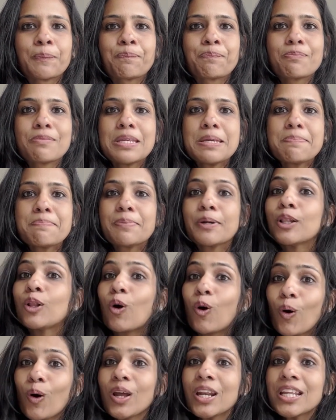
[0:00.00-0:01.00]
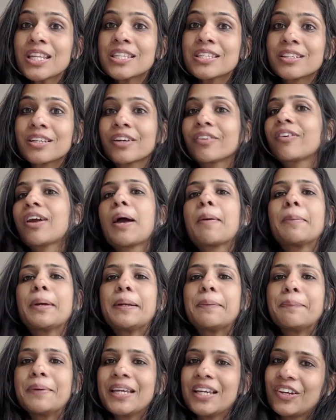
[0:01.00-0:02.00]
people on Instagram
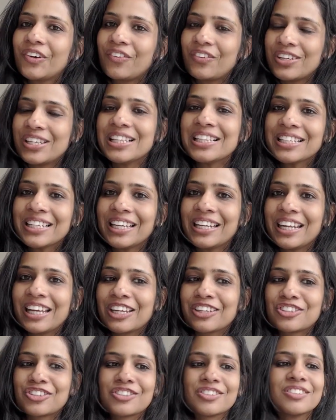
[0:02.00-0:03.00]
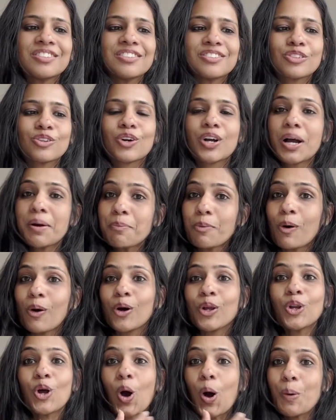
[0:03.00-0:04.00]
and make real connections. So come
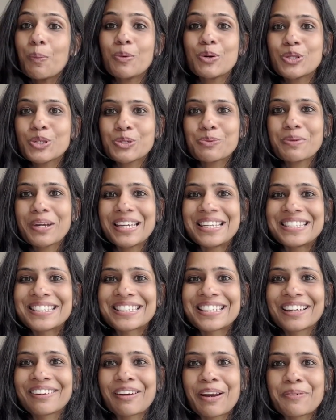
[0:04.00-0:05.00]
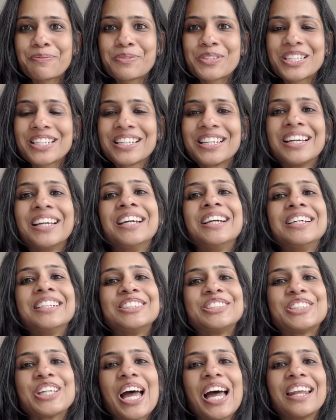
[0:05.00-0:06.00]
on, hop onto my Instagram
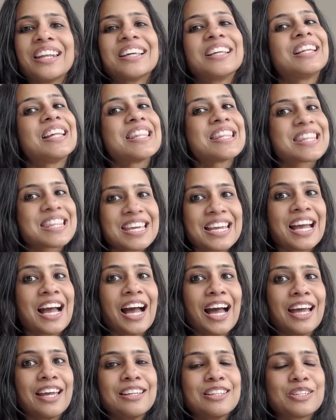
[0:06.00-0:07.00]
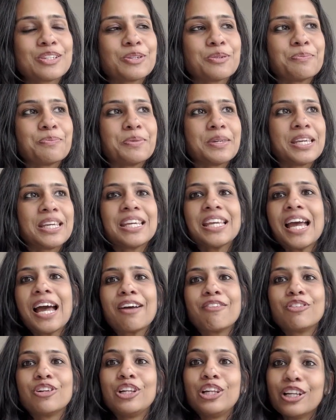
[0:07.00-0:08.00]
channel and say hi to me. I
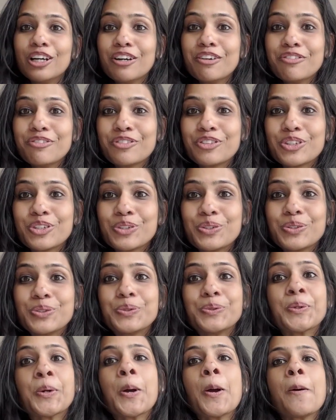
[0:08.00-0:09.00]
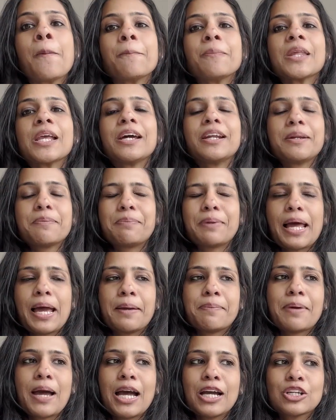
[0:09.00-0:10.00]
would love to reply
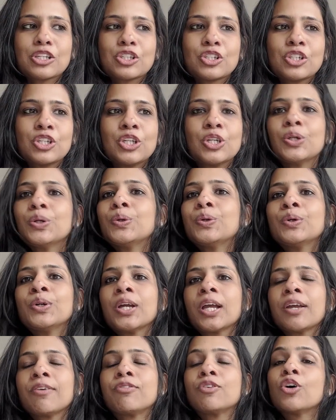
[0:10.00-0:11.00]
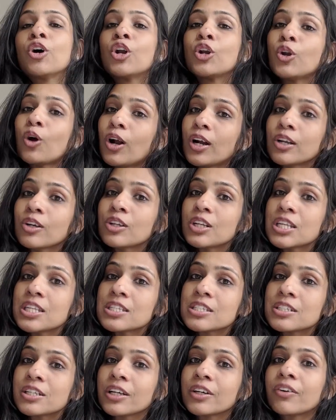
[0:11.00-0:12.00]
back to you. If you are not on
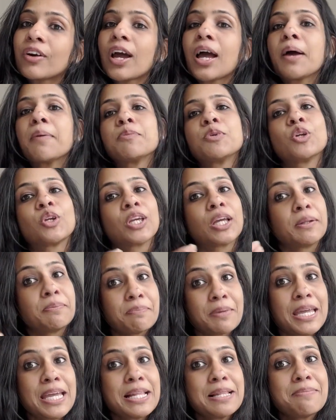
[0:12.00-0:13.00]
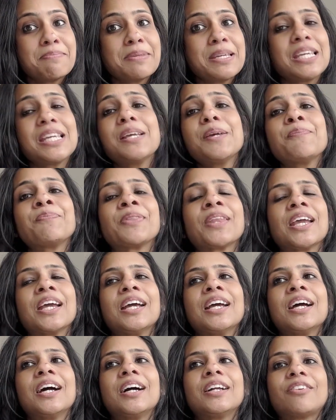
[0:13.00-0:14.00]
Instagram, you can mail me
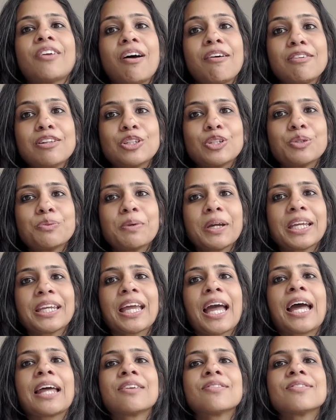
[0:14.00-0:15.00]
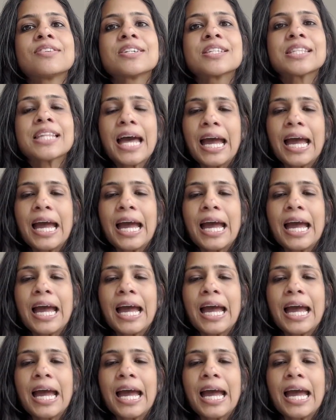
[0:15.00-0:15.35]
travel through my canvas